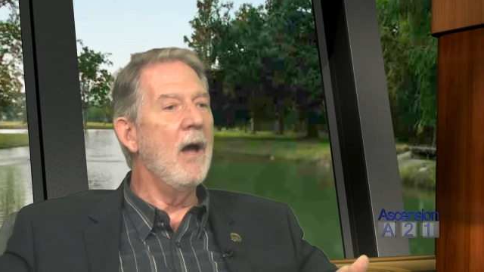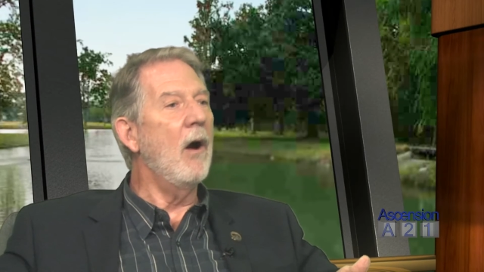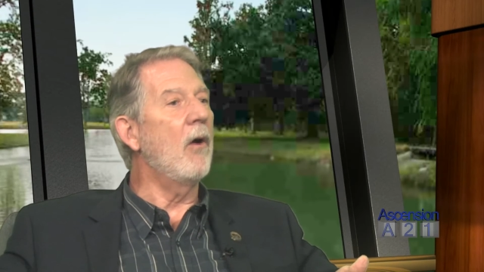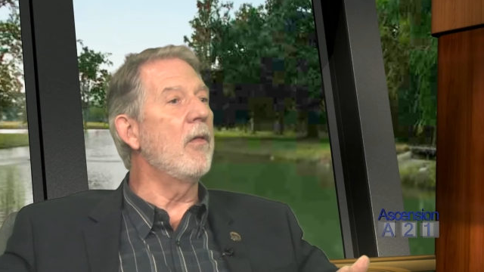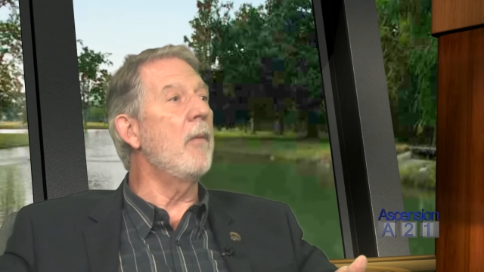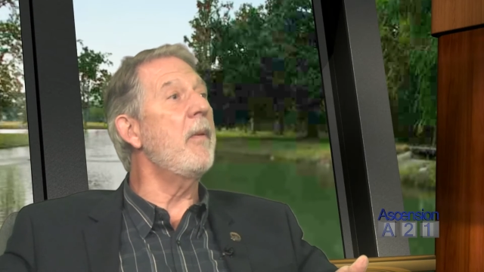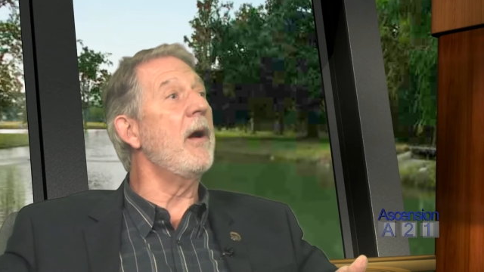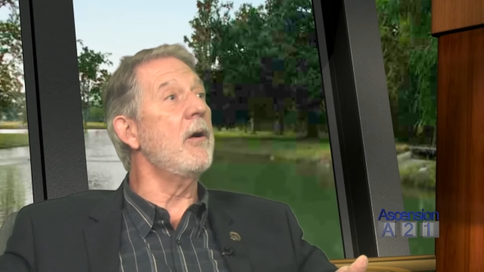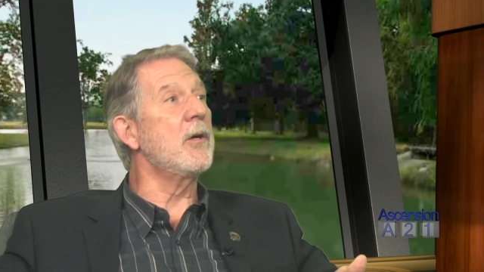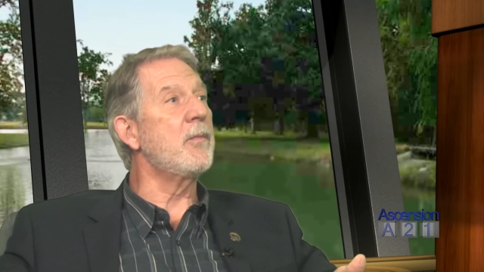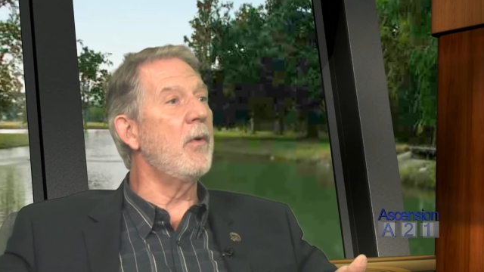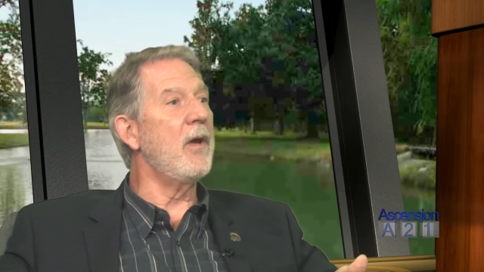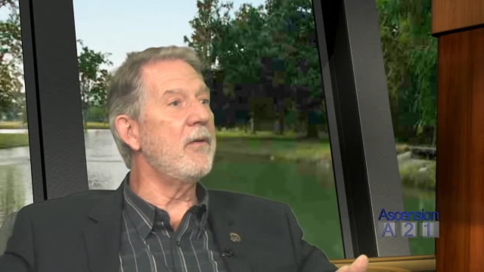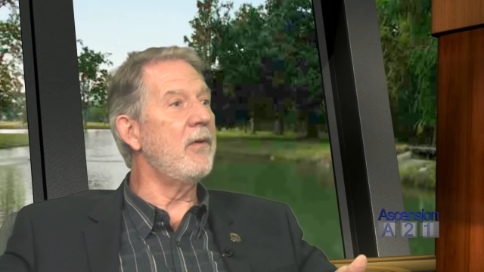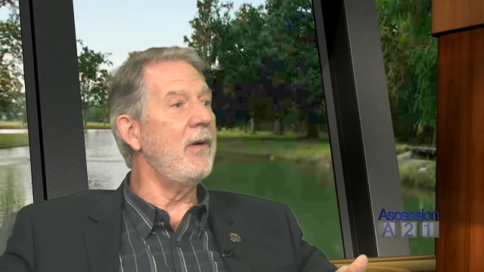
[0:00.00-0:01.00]
or the parish
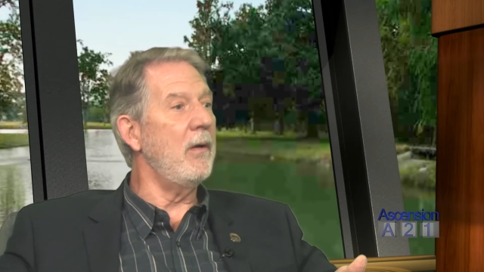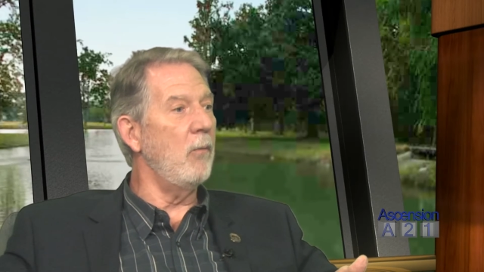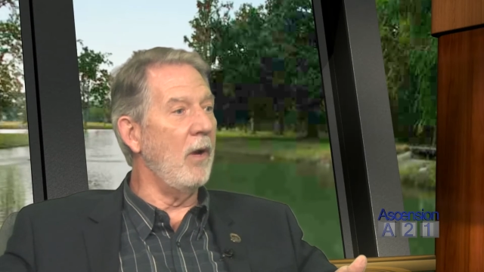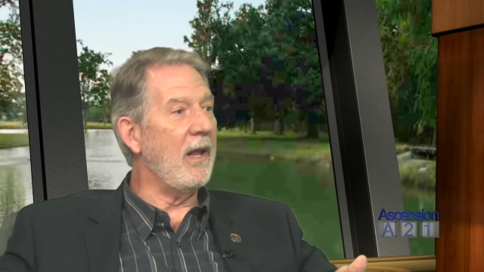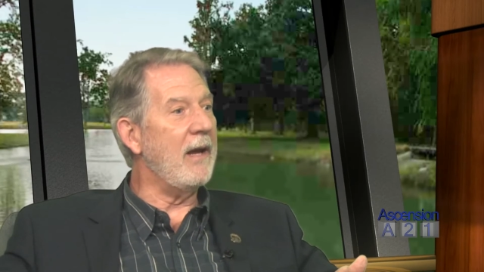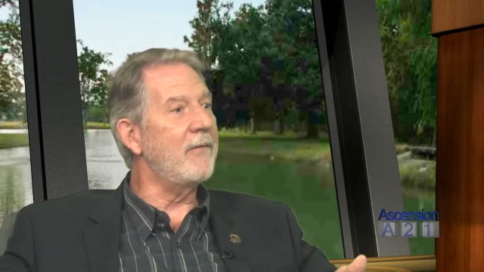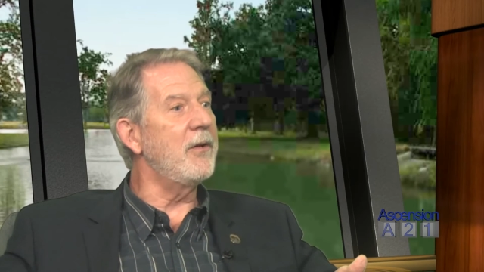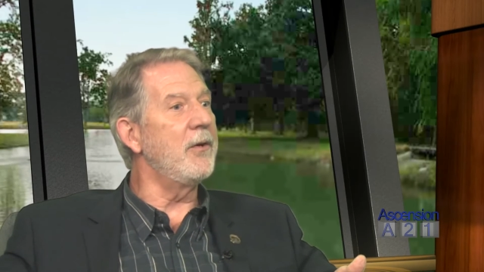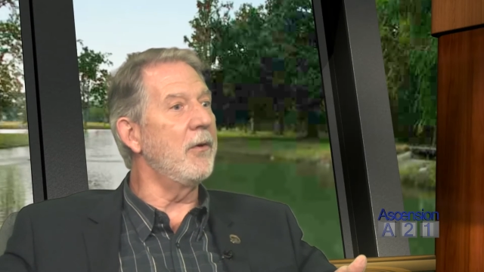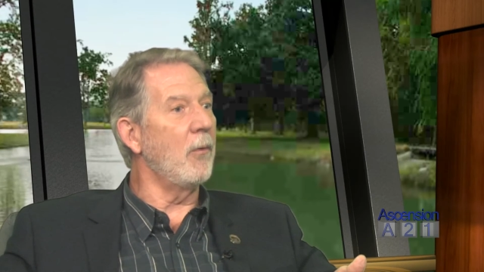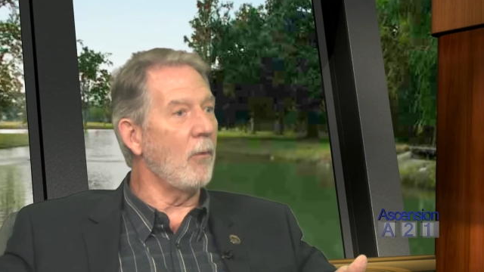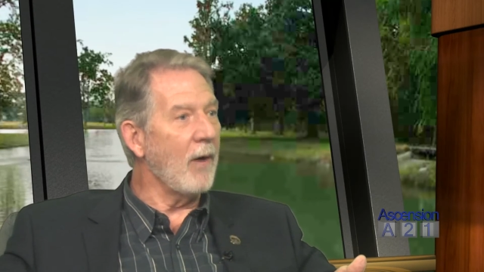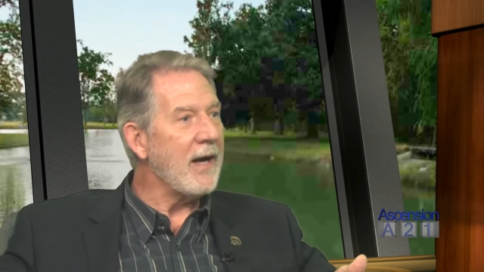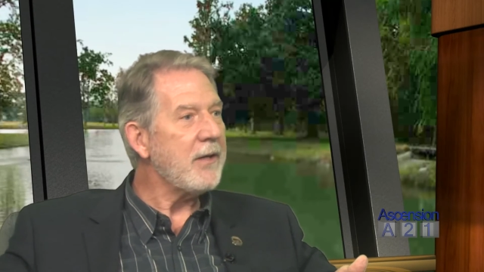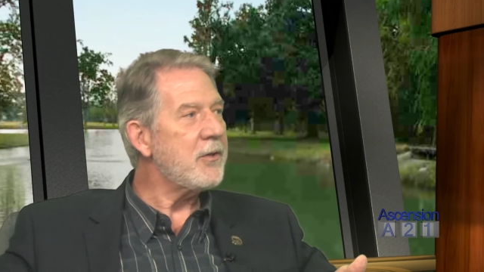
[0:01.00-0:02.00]
president will have to
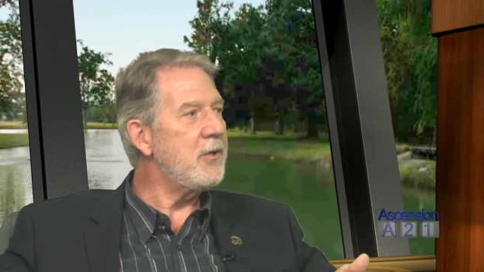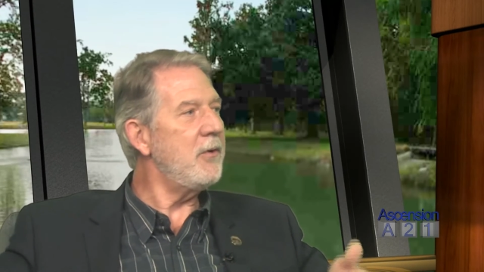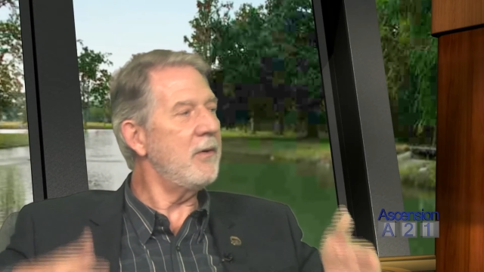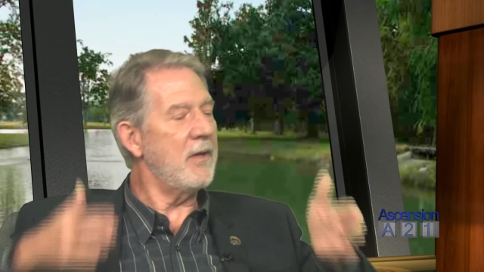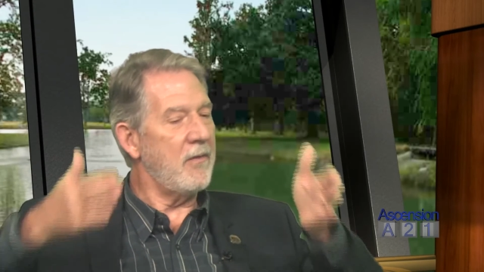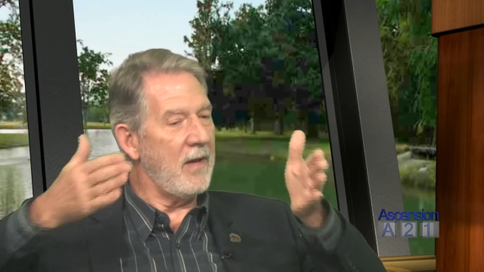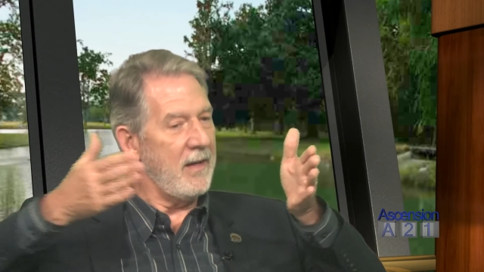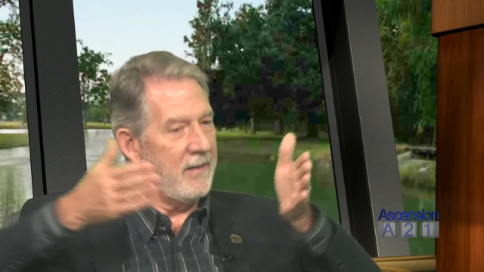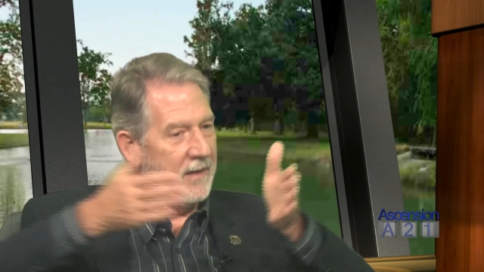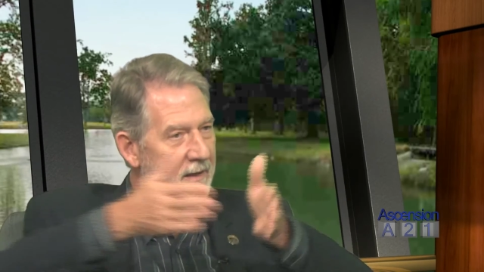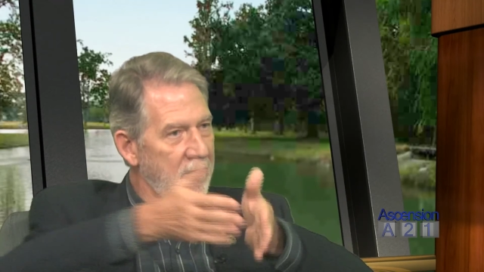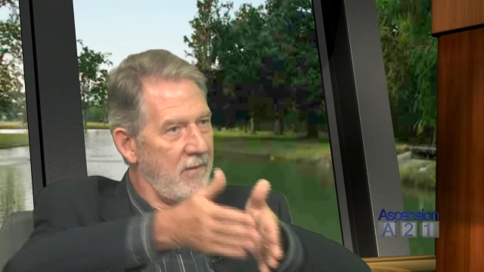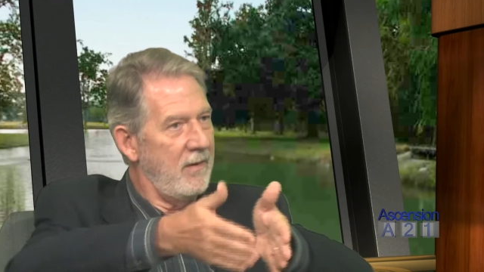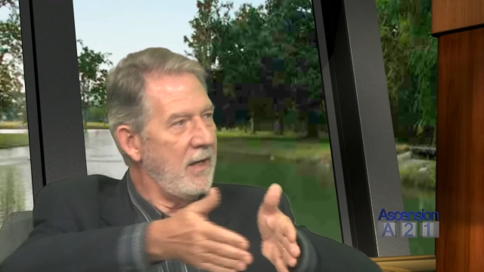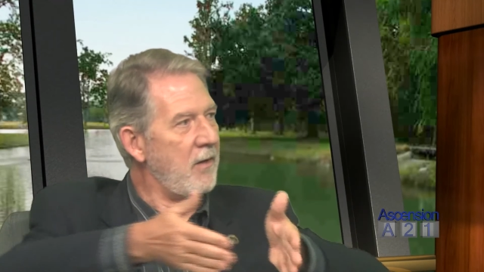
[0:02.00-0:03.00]
direct you and say,
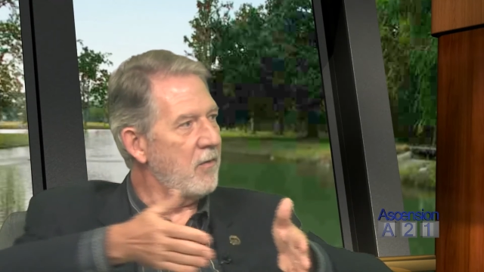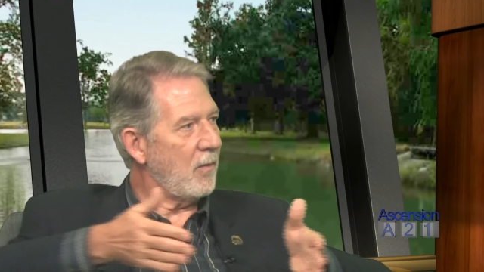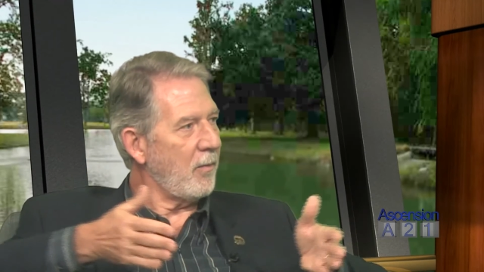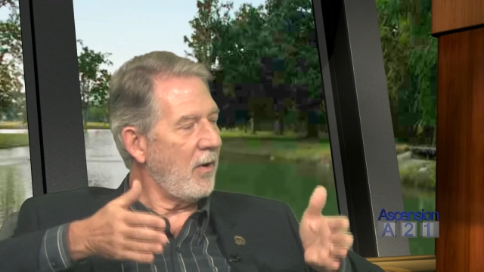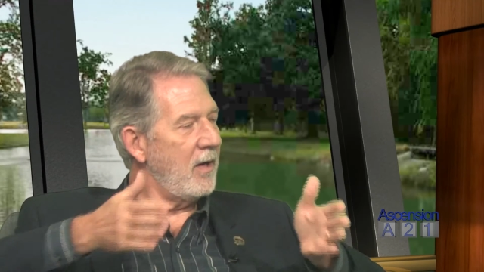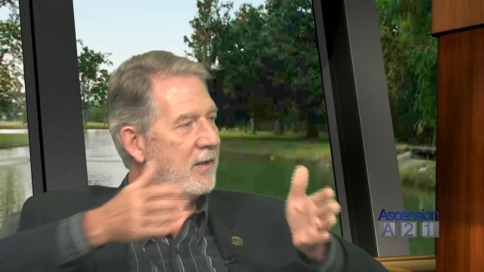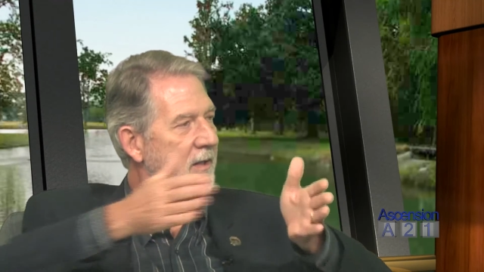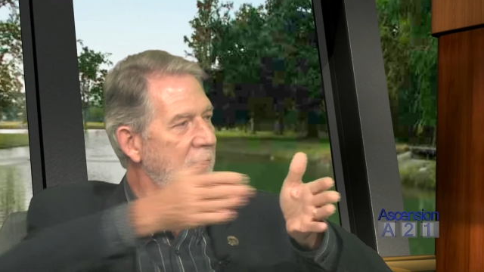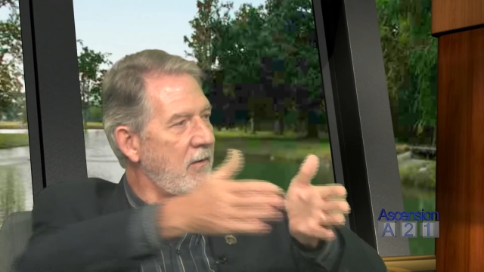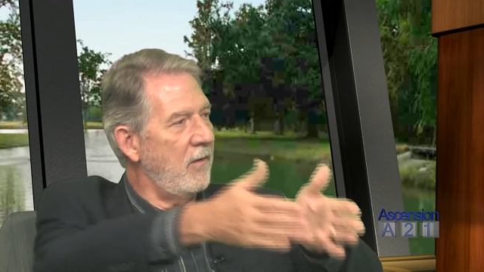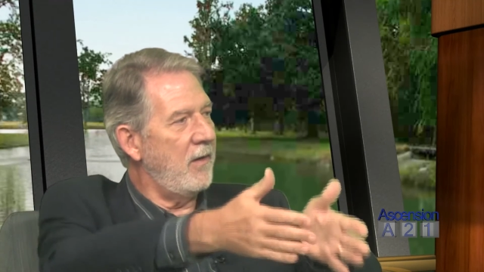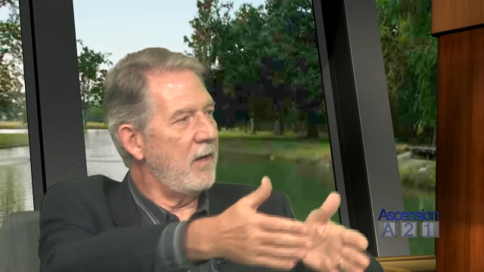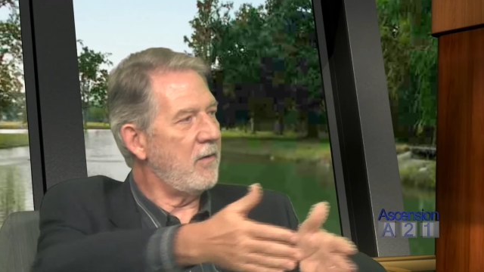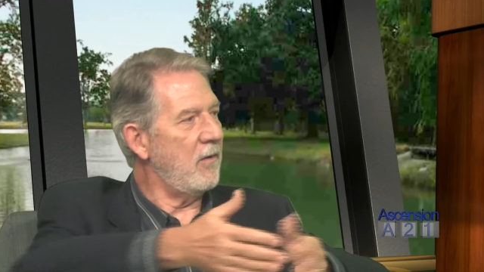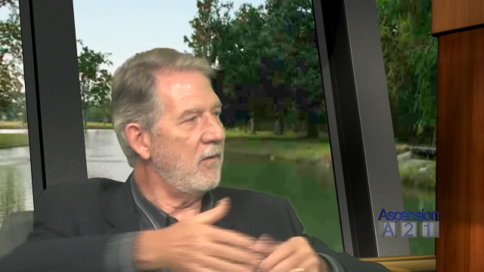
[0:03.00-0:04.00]
these are projects, or
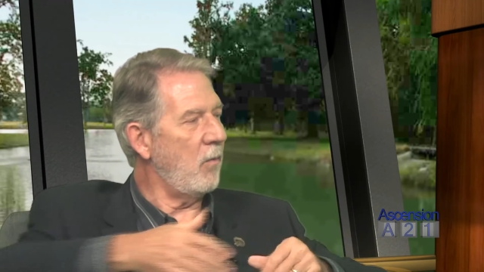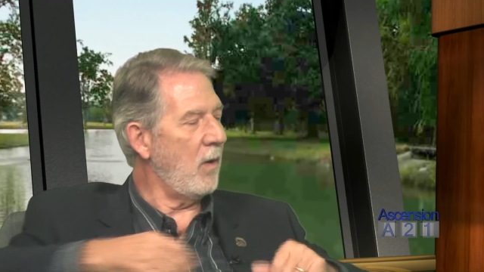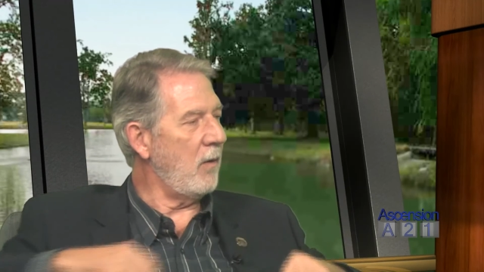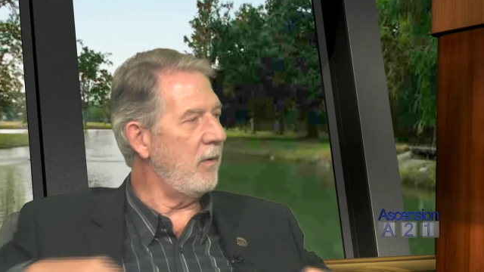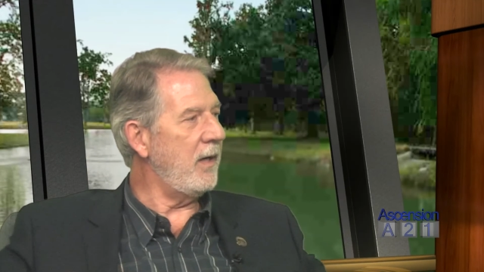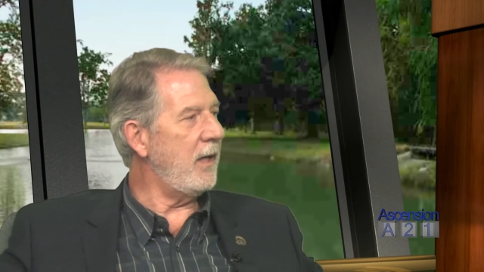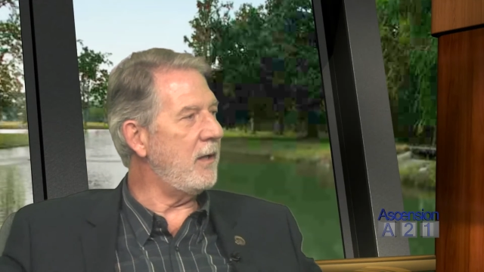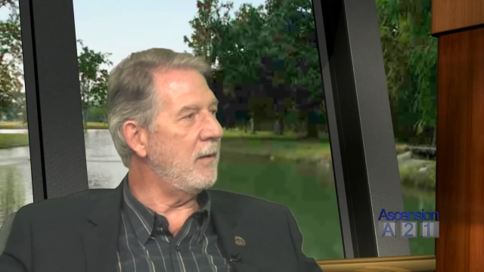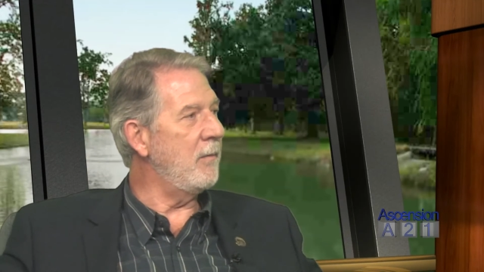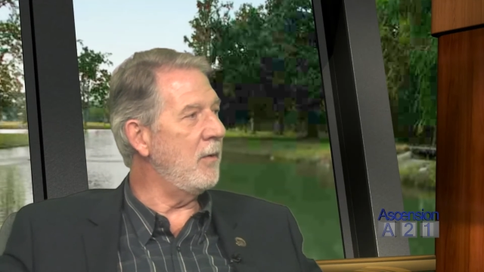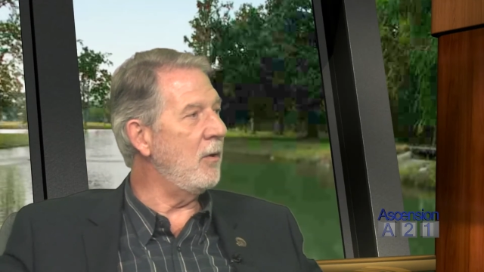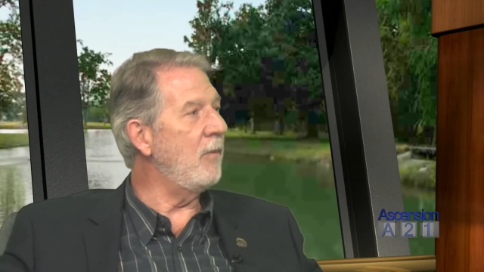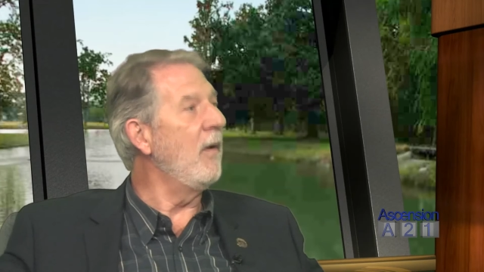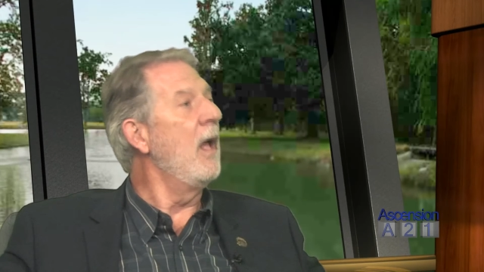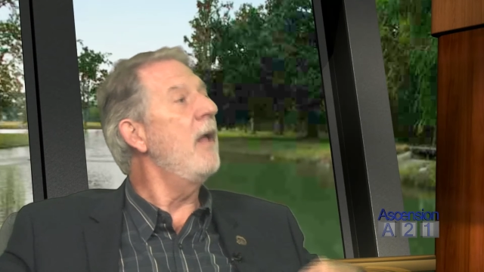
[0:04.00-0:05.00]
this is where we need to
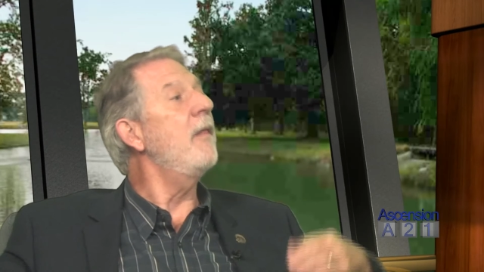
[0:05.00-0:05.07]
move.